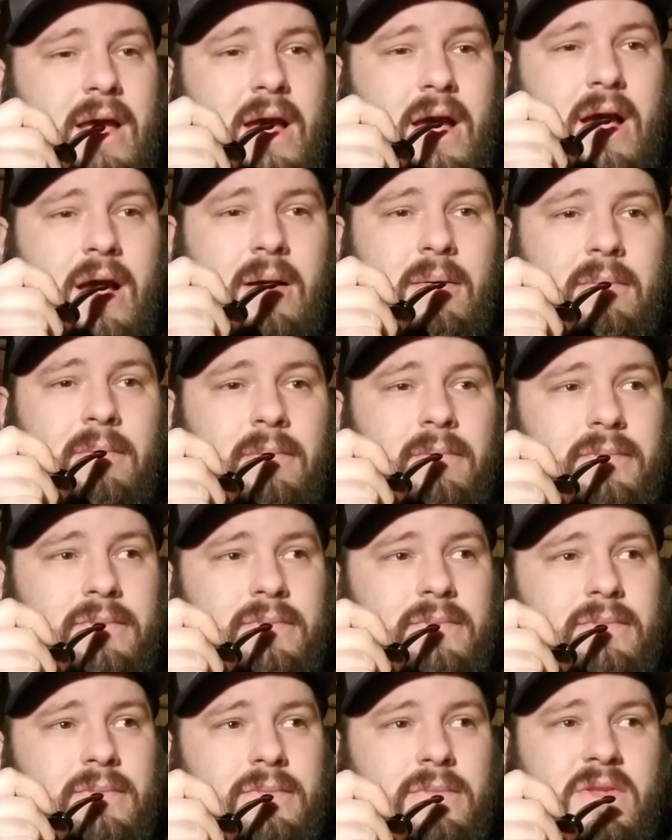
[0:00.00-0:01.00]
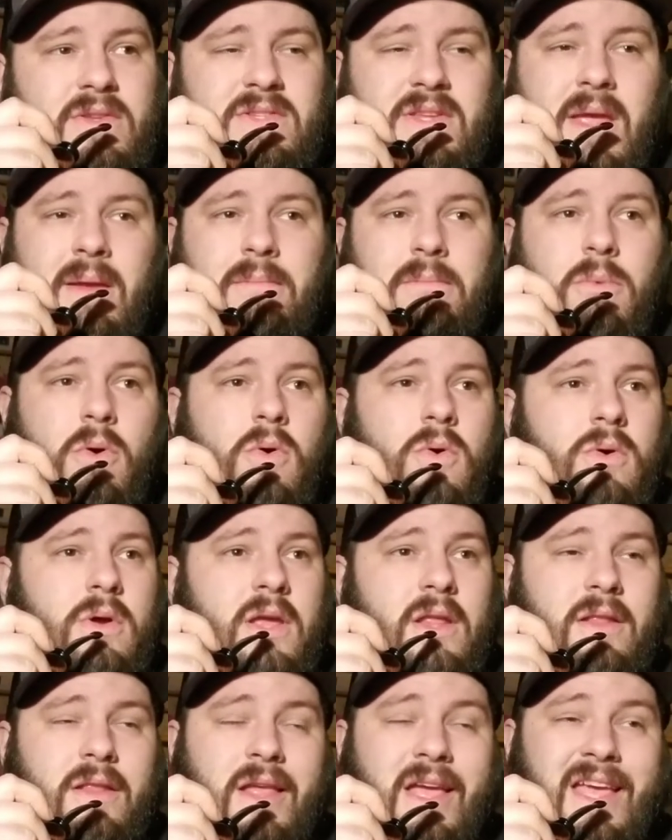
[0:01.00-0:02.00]
The same bowl
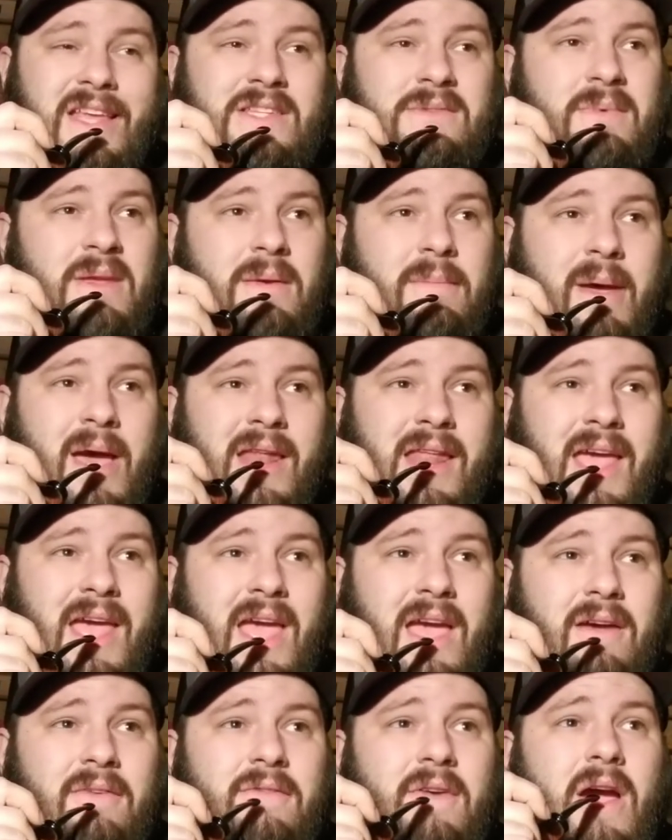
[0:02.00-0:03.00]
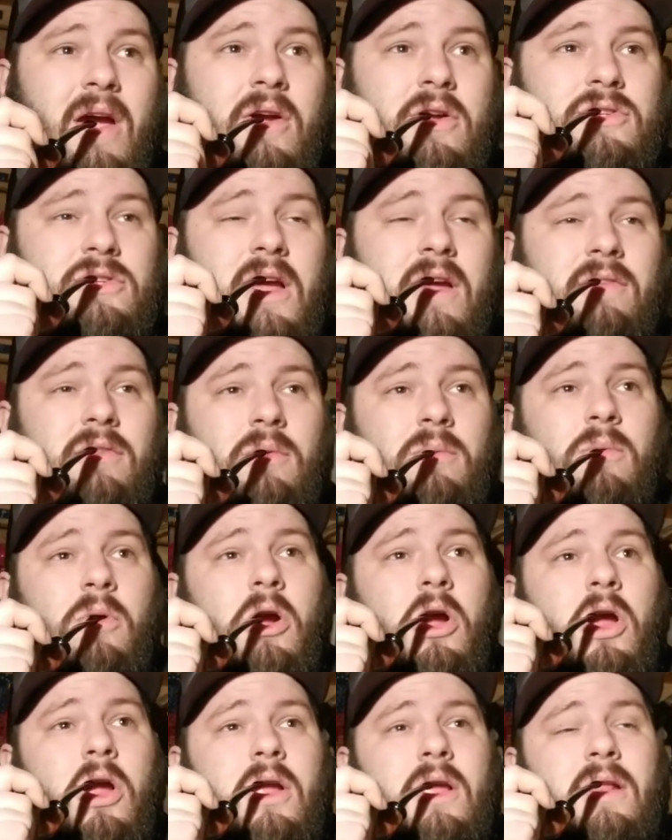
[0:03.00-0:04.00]
can last me about a half-hour drive to
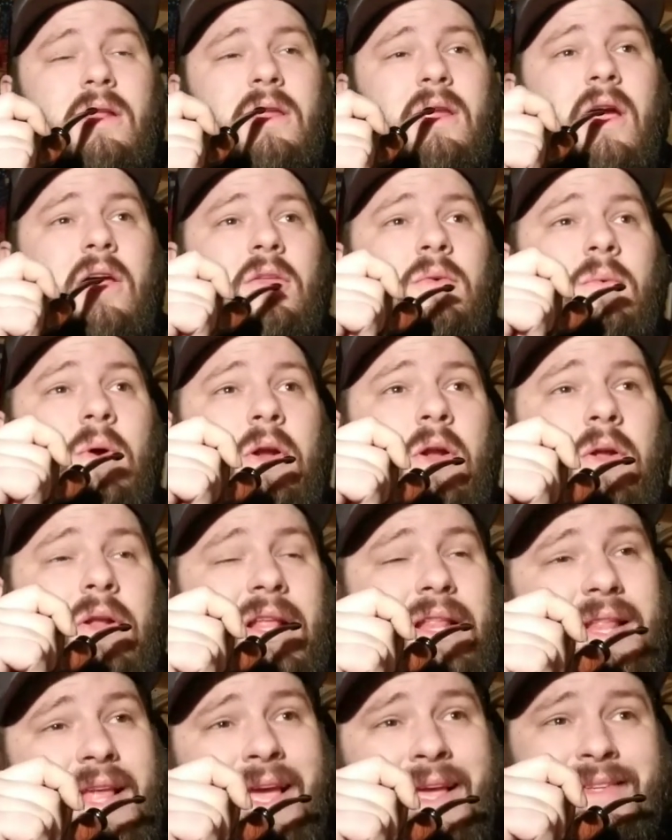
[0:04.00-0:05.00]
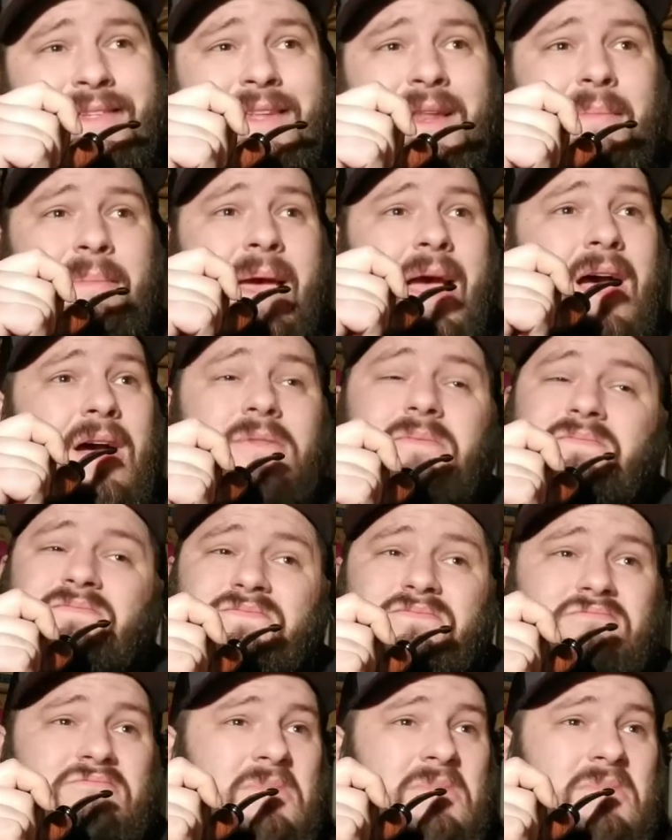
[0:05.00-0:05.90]
work, and the other one only lasted about